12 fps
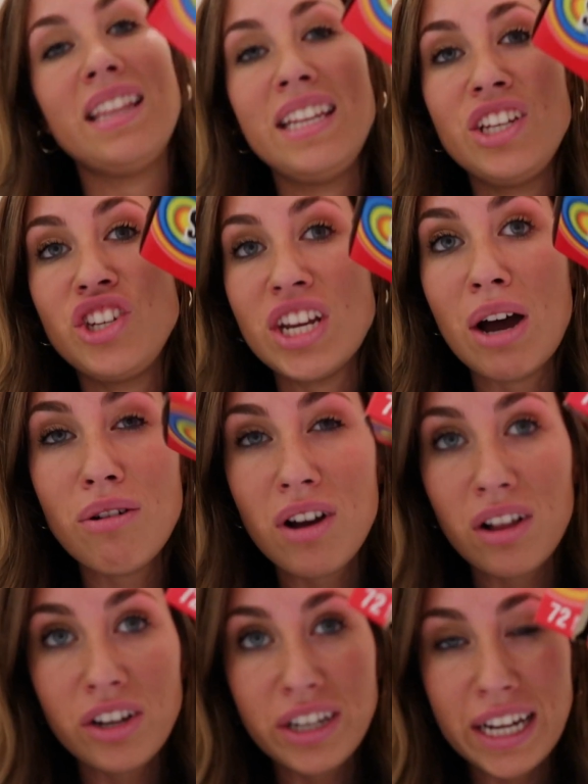these shout
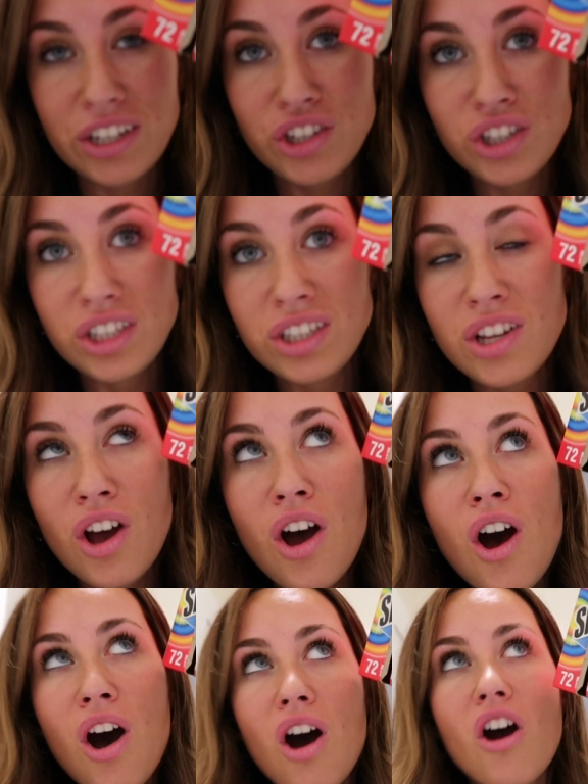color catchers
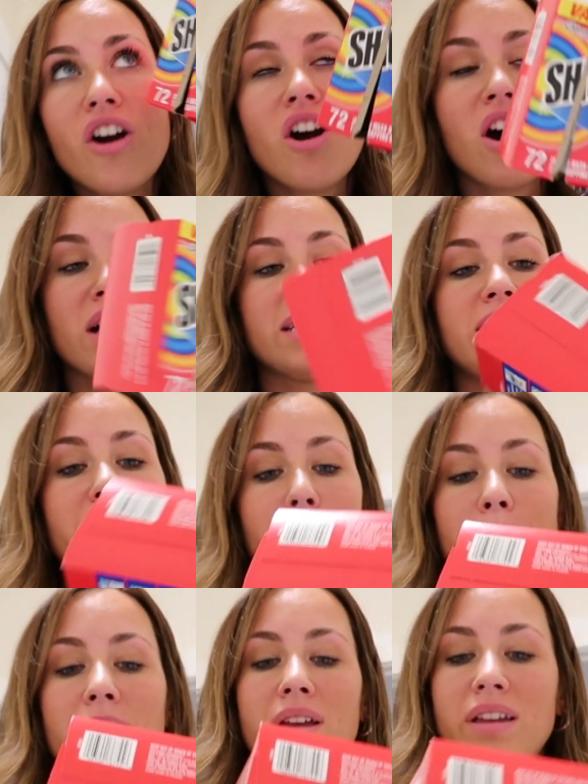are
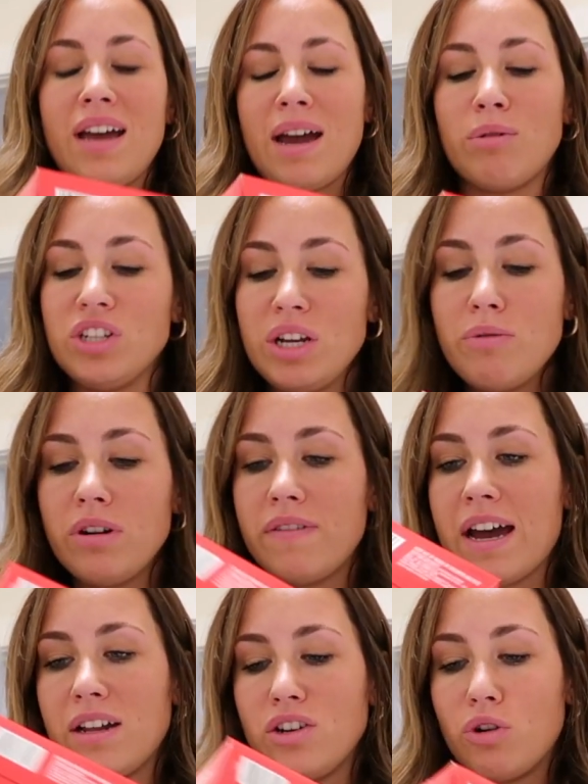awesome i wish i would
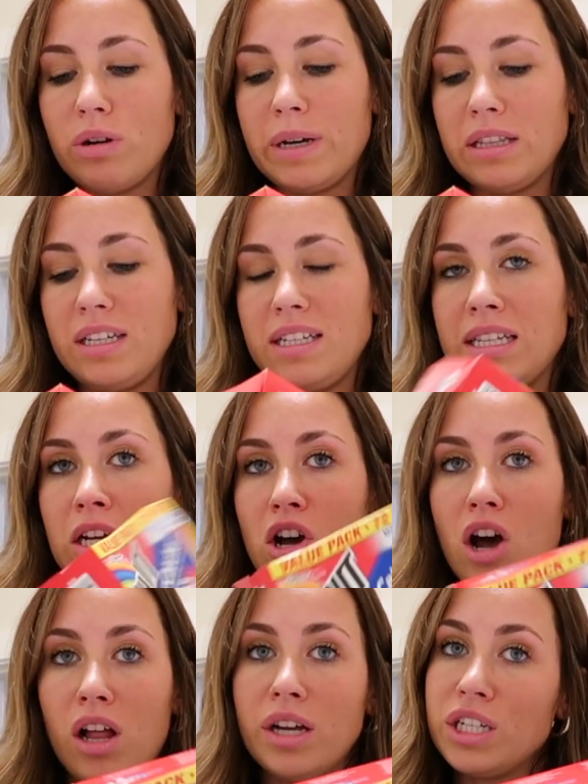have known about these in
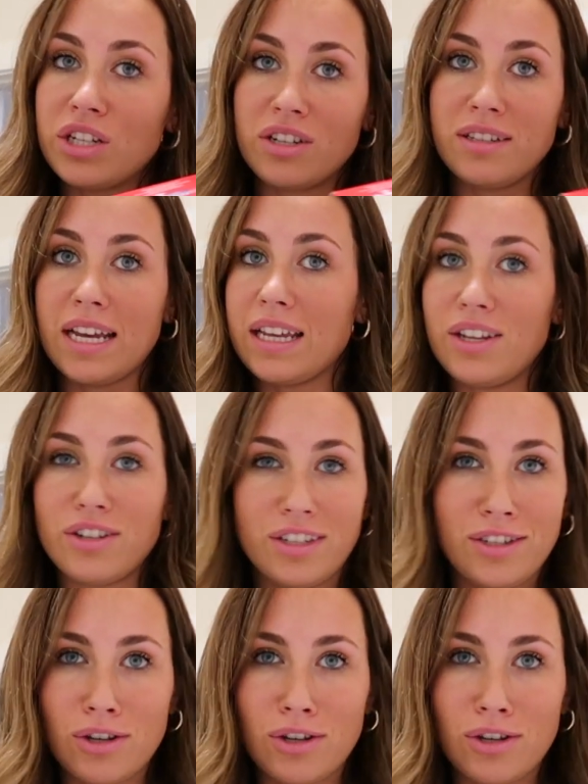college because like you're